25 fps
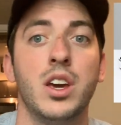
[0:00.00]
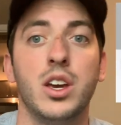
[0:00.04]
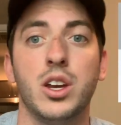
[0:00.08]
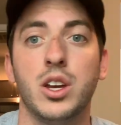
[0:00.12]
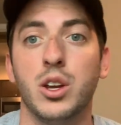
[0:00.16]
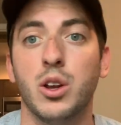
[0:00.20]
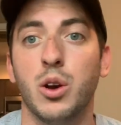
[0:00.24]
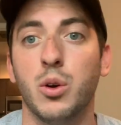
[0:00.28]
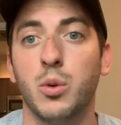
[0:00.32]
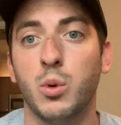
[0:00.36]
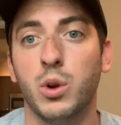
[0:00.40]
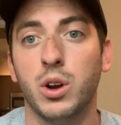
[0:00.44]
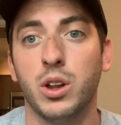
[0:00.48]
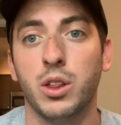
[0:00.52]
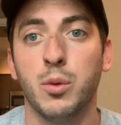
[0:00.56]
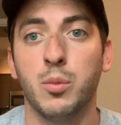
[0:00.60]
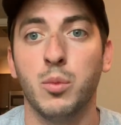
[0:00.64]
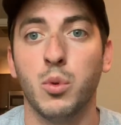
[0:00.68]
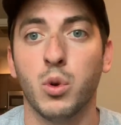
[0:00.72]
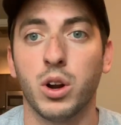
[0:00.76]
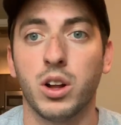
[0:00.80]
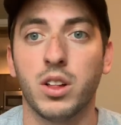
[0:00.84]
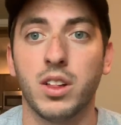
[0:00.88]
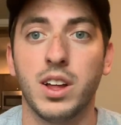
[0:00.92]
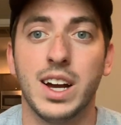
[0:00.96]
You know, one of the
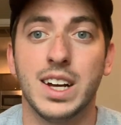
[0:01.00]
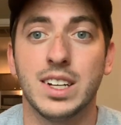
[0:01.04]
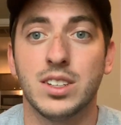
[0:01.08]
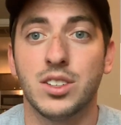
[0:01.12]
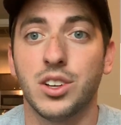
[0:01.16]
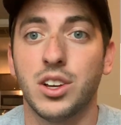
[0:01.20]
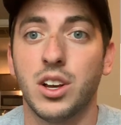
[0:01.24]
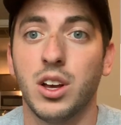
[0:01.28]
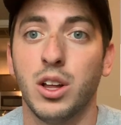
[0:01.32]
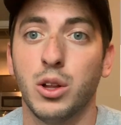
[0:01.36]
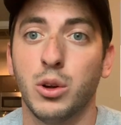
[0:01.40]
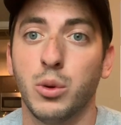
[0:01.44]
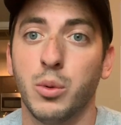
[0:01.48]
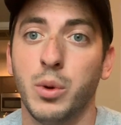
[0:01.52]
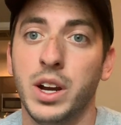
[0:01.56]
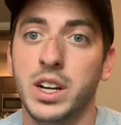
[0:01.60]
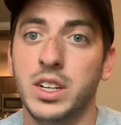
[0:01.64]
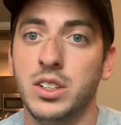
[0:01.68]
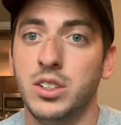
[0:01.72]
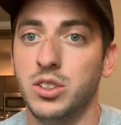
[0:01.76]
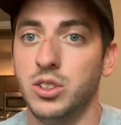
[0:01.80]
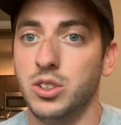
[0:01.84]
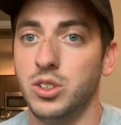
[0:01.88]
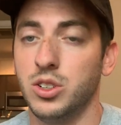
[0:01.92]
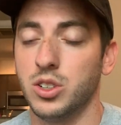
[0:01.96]
more classic
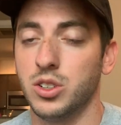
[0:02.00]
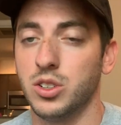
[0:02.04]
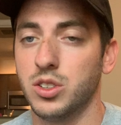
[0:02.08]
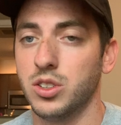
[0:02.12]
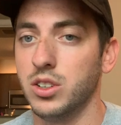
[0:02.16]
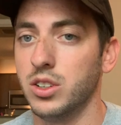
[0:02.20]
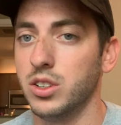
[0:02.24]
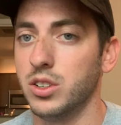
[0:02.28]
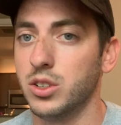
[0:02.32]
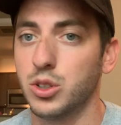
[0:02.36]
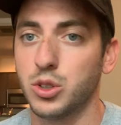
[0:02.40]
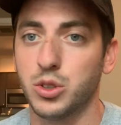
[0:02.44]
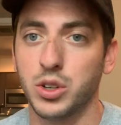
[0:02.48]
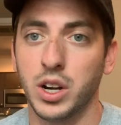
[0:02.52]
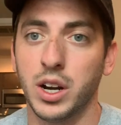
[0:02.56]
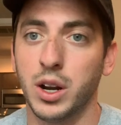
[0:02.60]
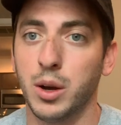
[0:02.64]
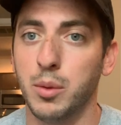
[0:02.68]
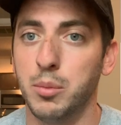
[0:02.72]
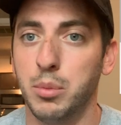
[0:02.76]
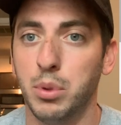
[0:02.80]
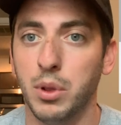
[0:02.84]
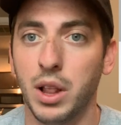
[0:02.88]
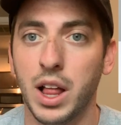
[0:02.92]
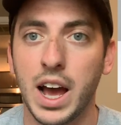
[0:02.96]
colorways is just the straight
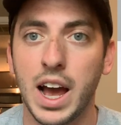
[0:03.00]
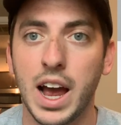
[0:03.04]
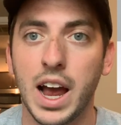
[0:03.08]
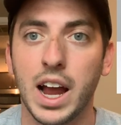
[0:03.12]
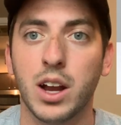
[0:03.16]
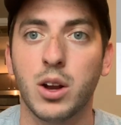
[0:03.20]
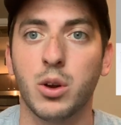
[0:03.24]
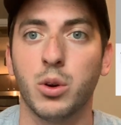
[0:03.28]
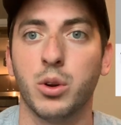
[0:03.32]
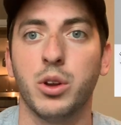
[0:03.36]
up black,